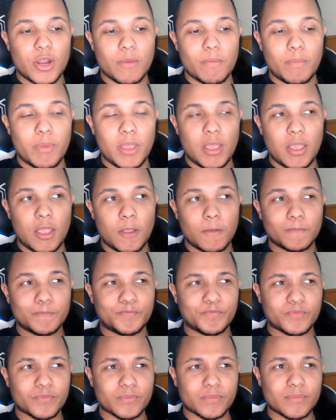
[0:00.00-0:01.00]
be
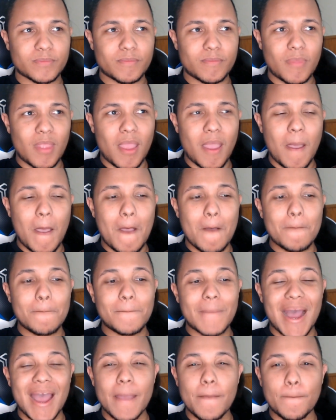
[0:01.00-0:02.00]

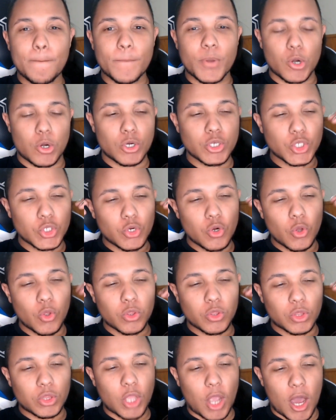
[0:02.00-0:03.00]
my
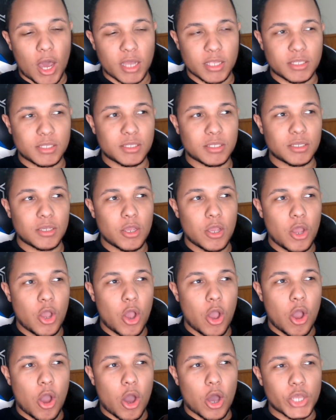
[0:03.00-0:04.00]
personal thoughts
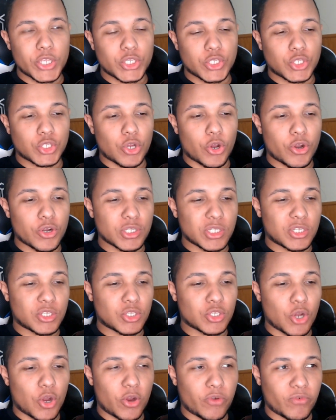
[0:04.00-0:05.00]
on certain
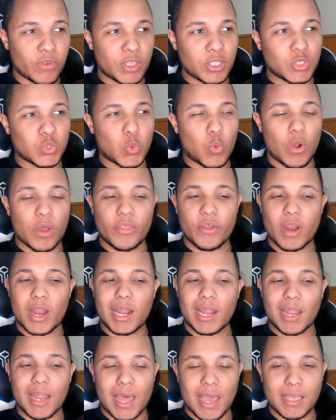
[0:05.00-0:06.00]
servants, whether I
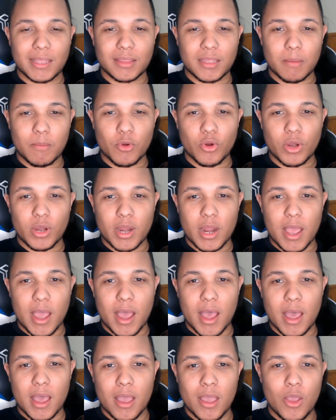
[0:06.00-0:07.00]
like them or
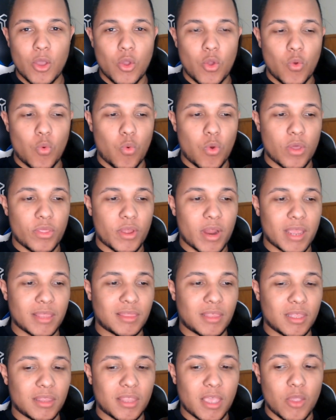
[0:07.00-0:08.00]
not, whether I
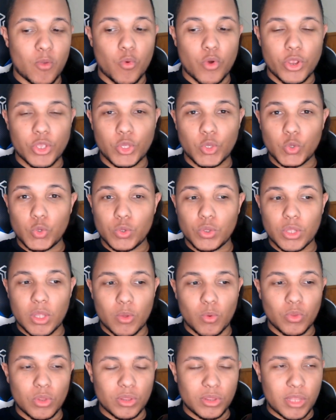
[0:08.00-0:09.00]
think
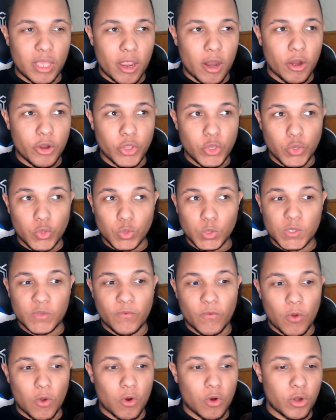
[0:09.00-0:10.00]
they are
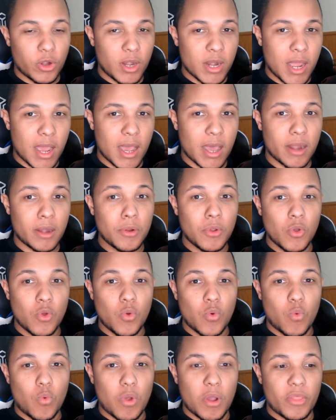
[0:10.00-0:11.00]
useful or not,
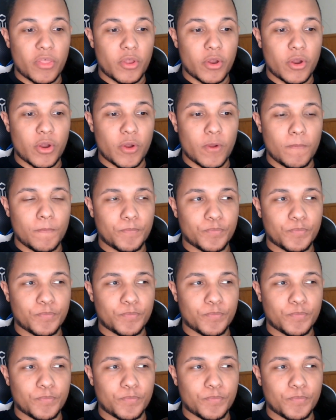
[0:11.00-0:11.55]
whether